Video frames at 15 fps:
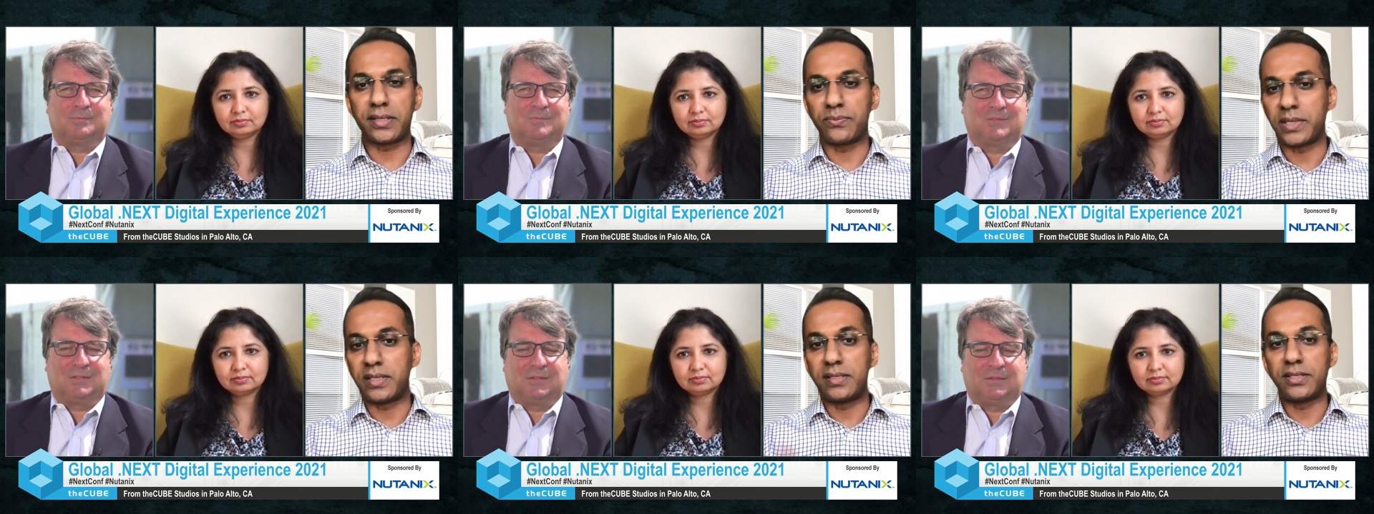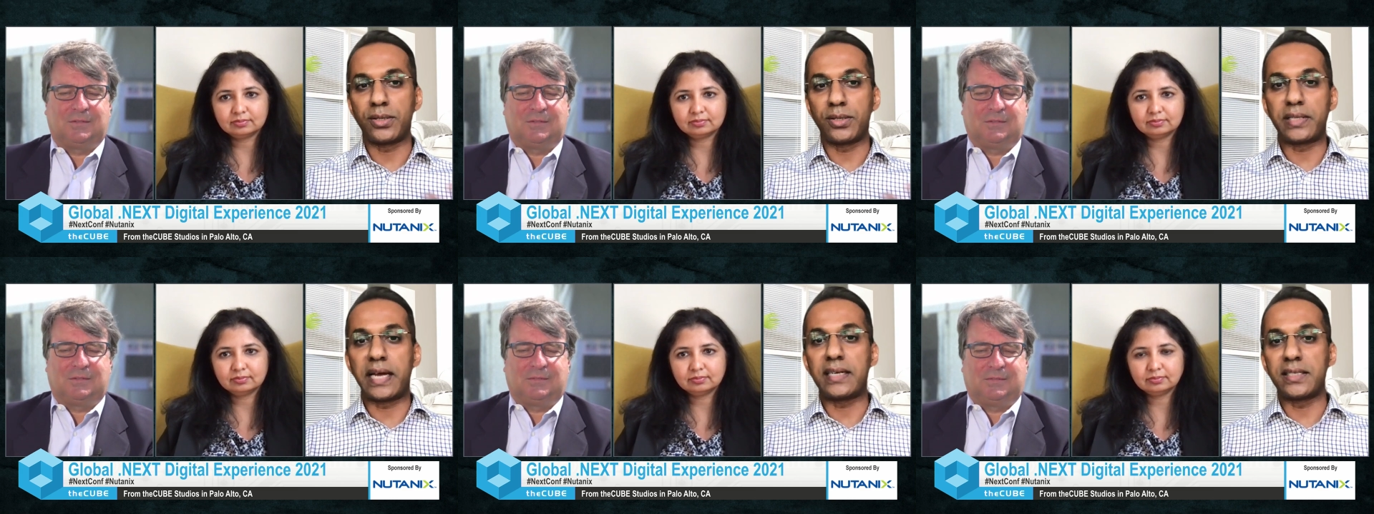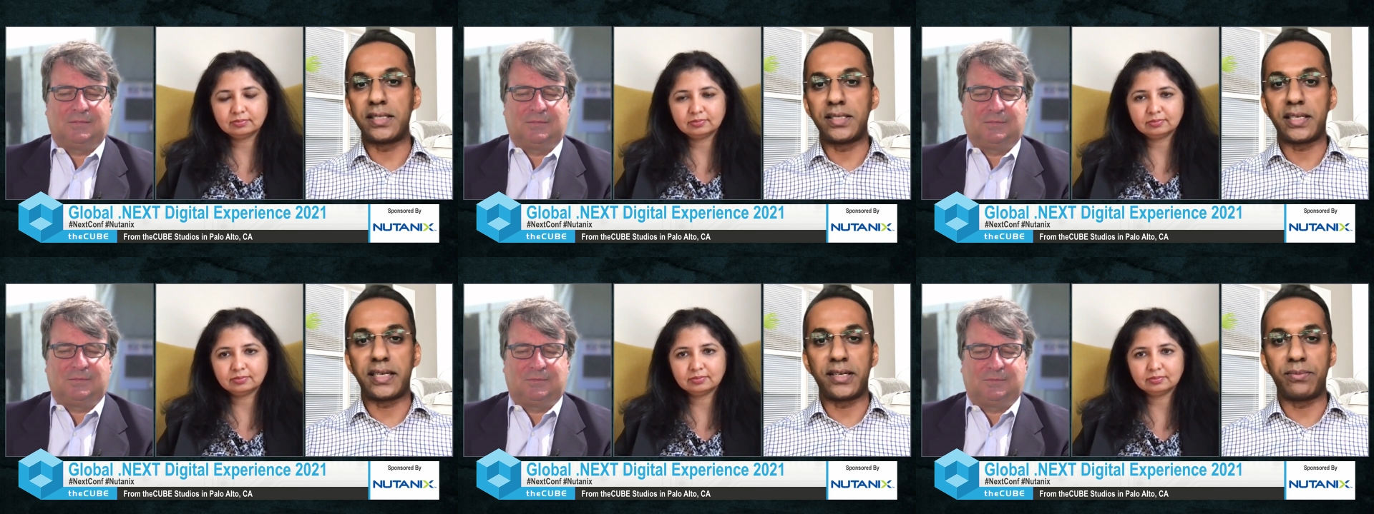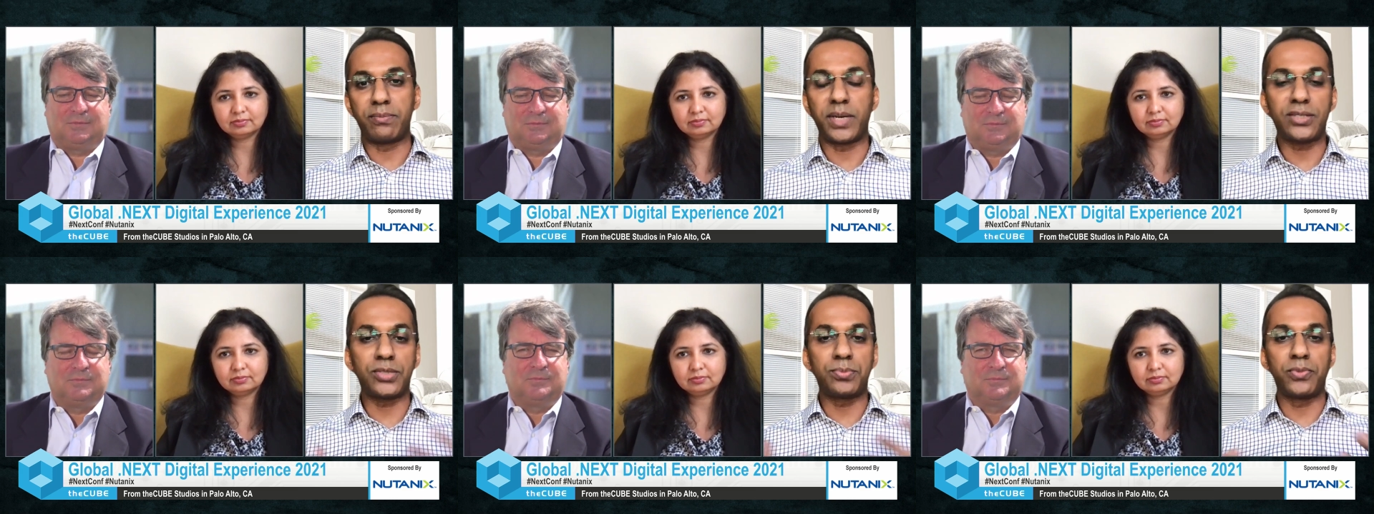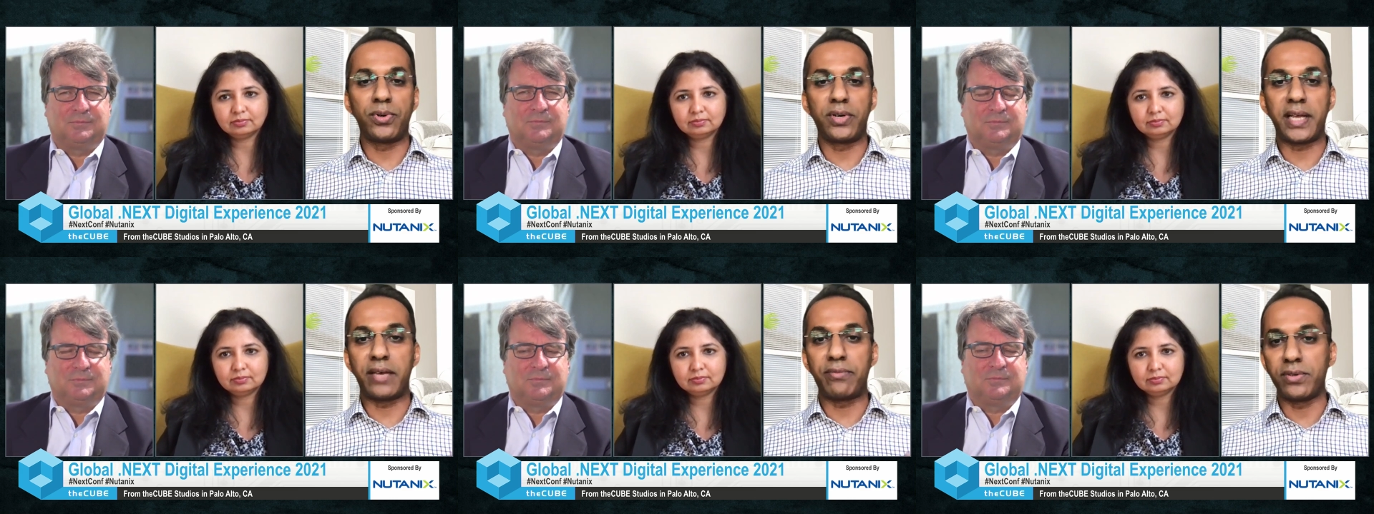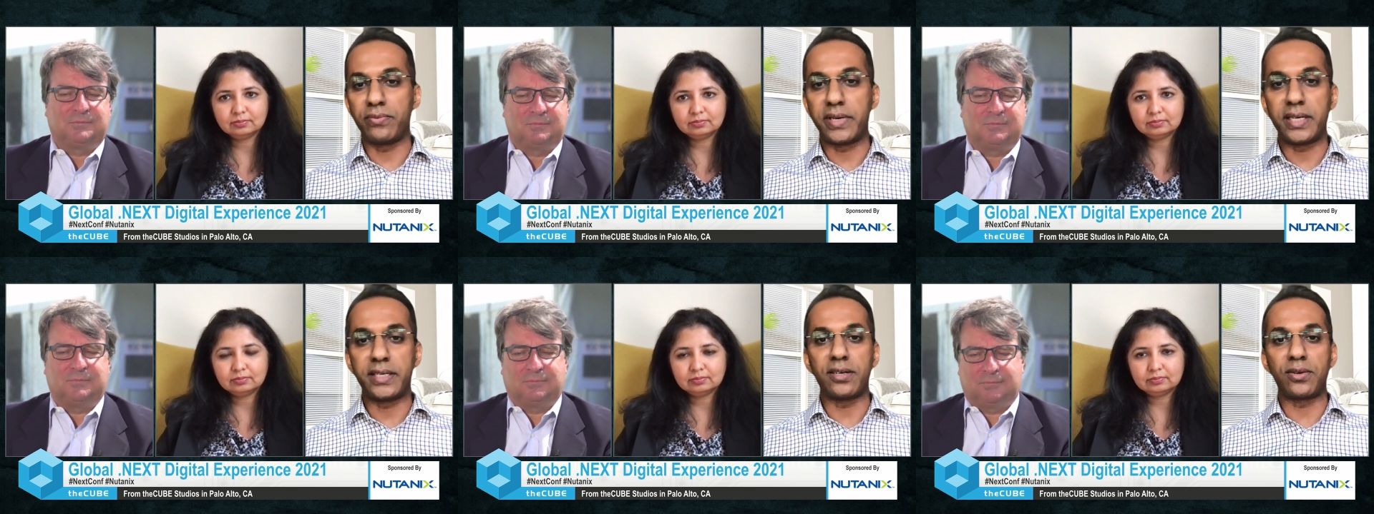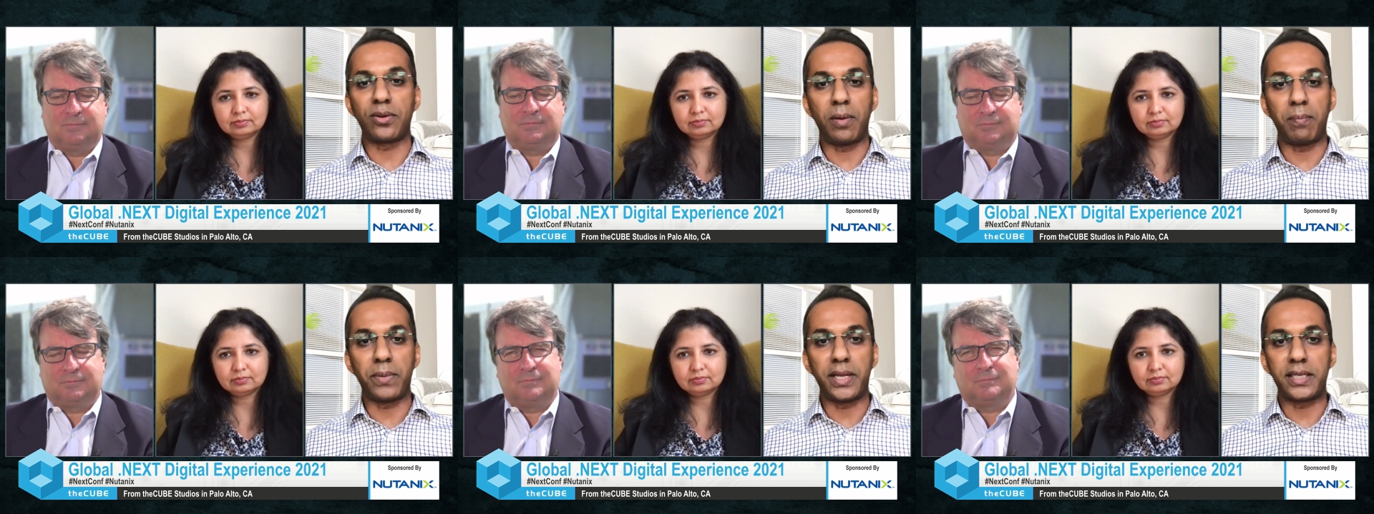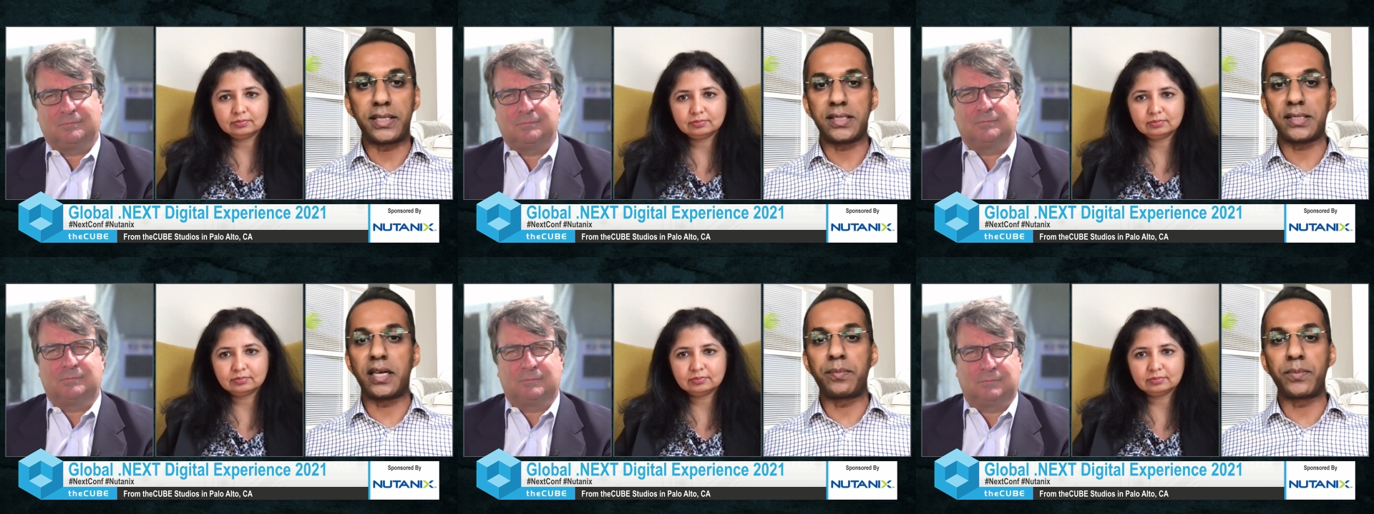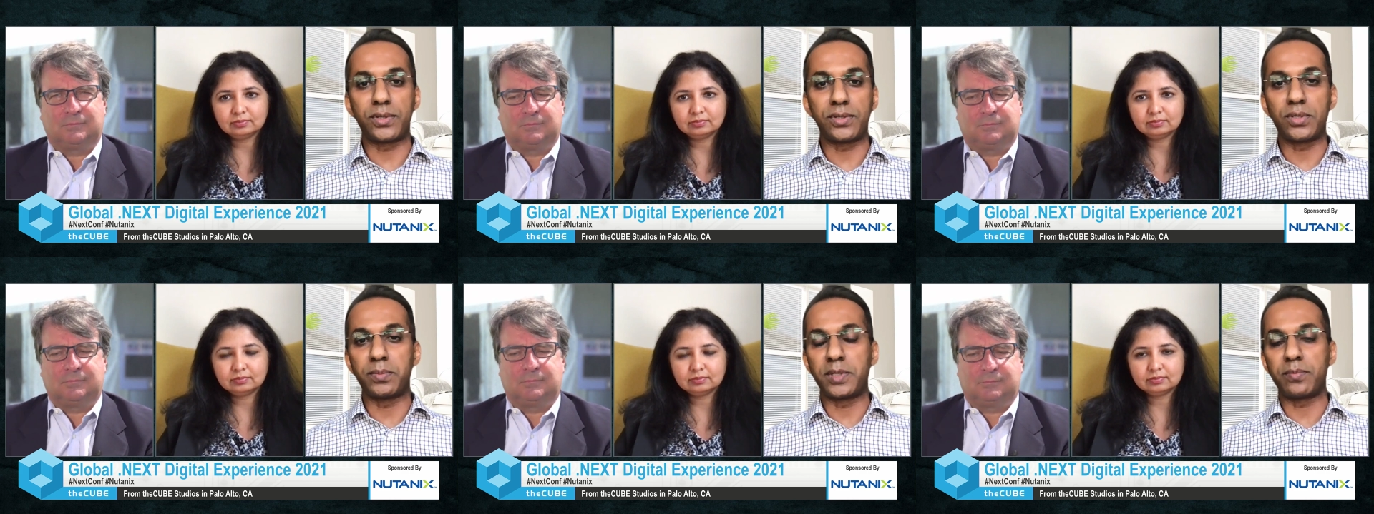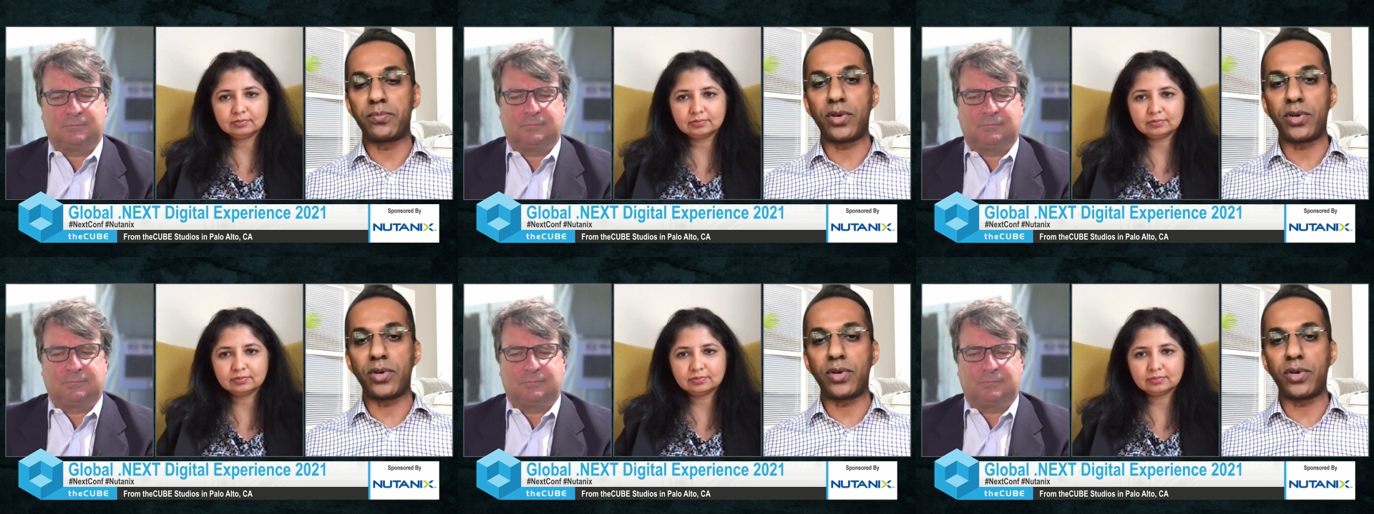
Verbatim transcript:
Speaker 1: when you know that is a much more heavyweight and complex time consuming